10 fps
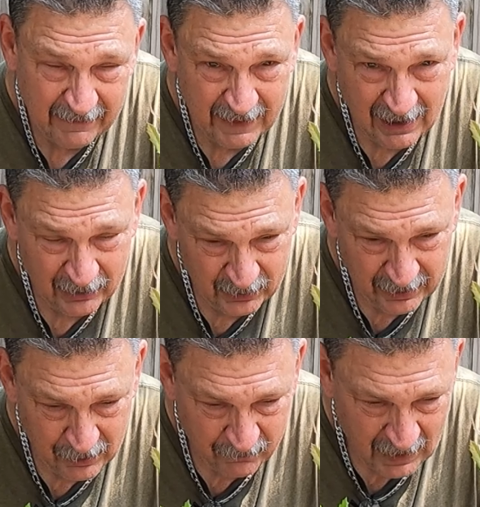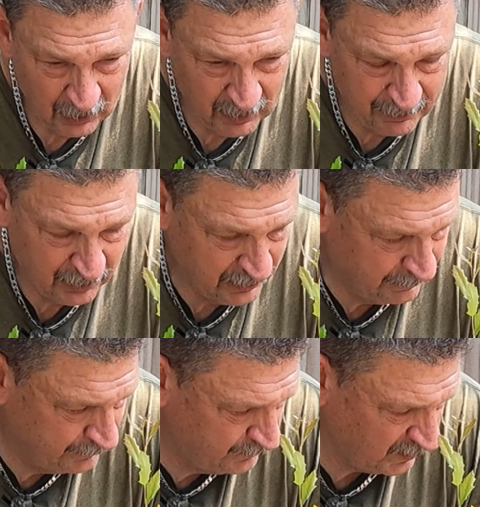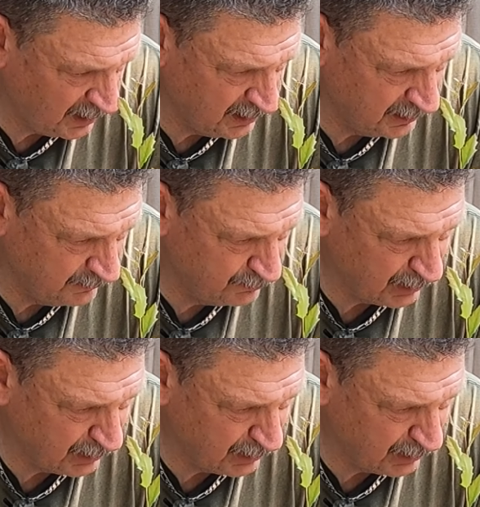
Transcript: And then I'll do another follow-up on them uh,